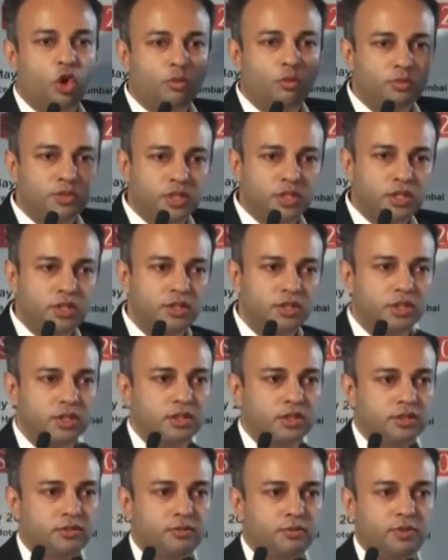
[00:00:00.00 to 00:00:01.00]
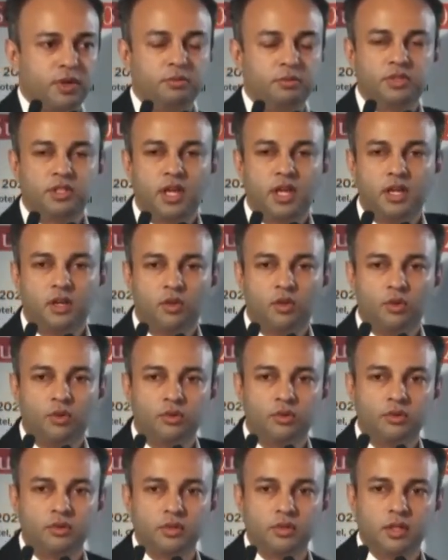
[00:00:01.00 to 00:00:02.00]
surges from
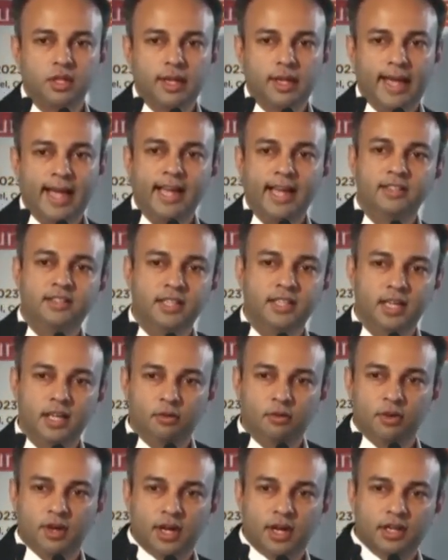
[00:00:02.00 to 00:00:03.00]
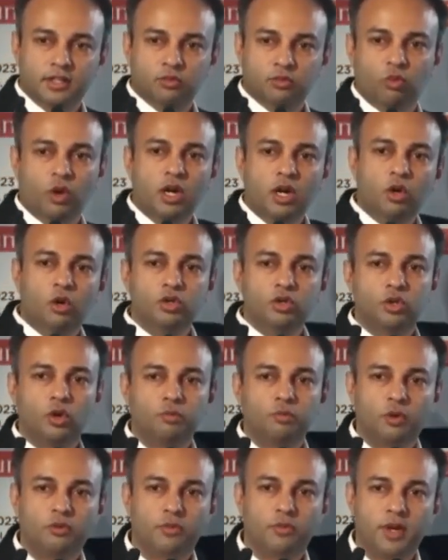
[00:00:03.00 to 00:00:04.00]
cyclones and sea level rise, one on top
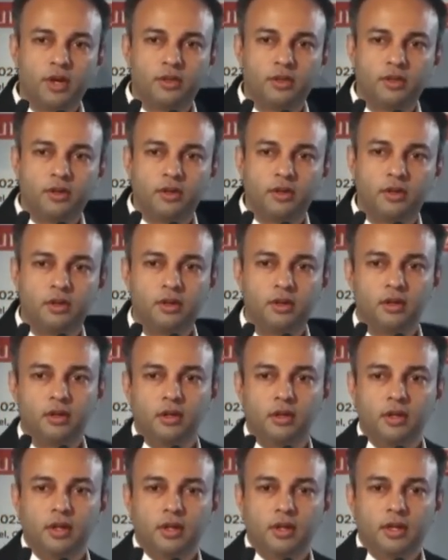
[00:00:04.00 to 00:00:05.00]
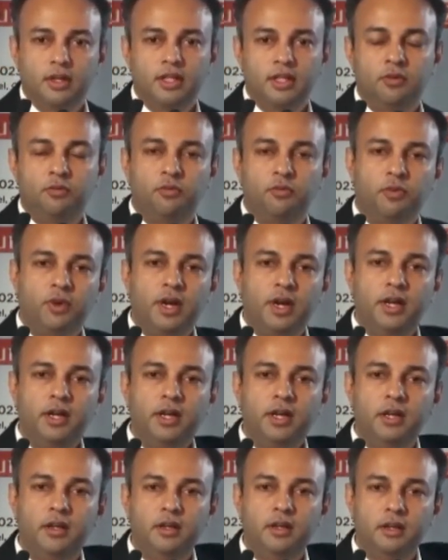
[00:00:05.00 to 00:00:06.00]
of another, the
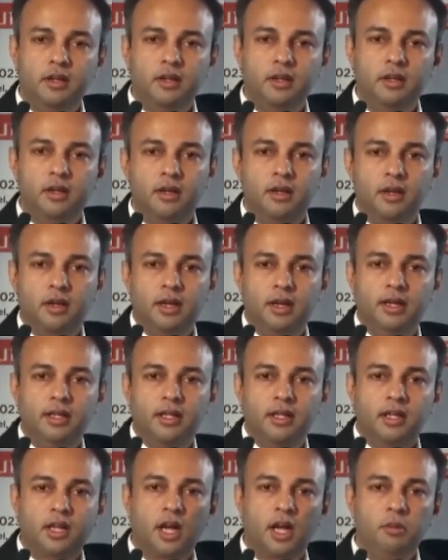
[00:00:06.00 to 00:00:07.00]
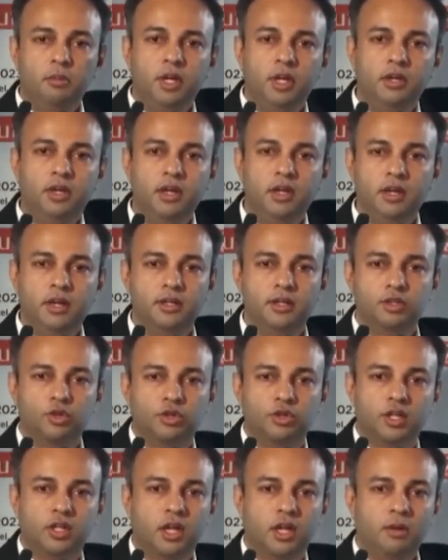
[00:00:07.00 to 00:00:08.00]
flooding in the coming years or the
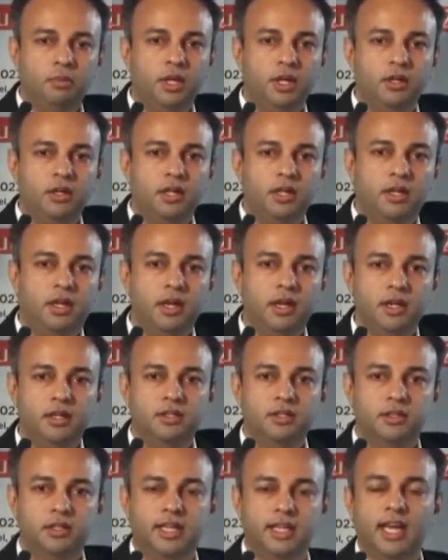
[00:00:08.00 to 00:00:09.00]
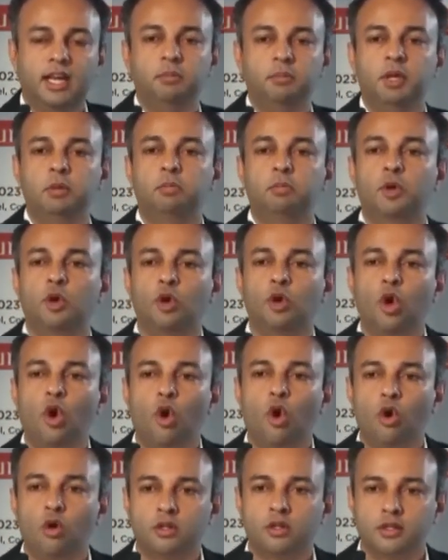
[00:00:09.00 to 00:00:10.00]
coming decades can be
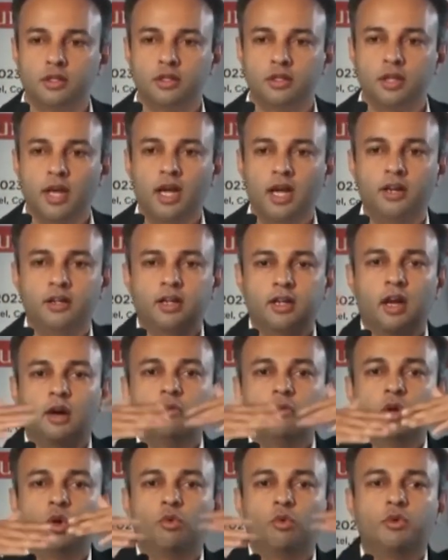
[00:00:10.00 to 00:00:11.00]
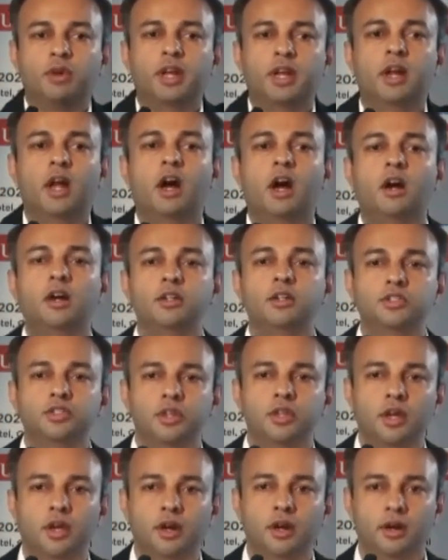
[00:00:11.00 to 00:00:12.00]
prolonged and cover over a large
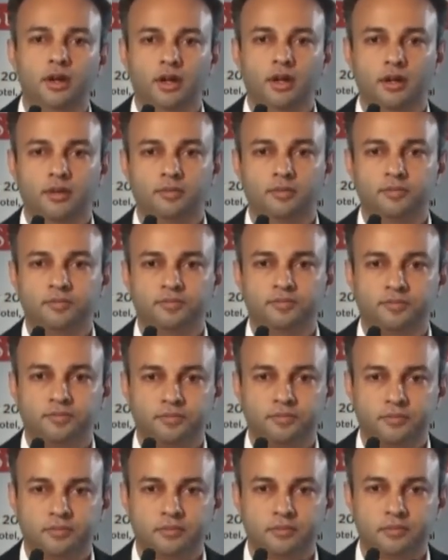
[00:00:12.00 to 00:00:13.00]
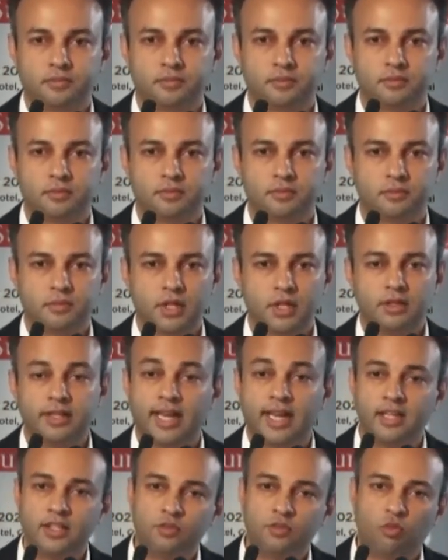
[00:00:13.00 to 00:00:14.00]
area.
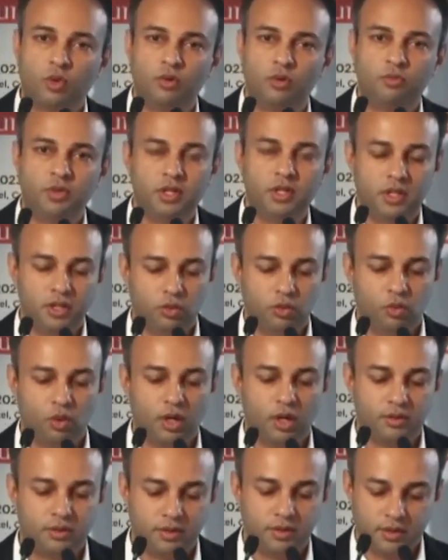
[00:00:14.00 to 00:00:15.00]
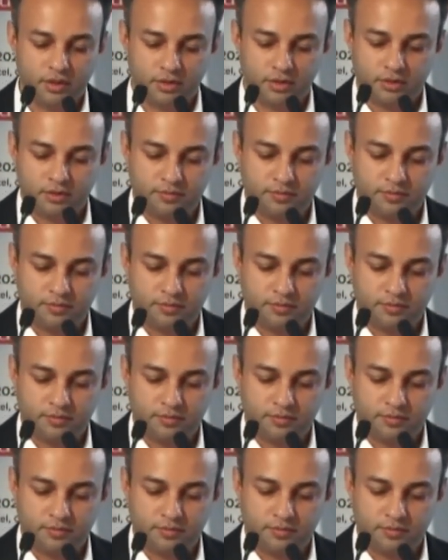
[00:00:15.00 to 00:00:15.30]
That's what we need to address.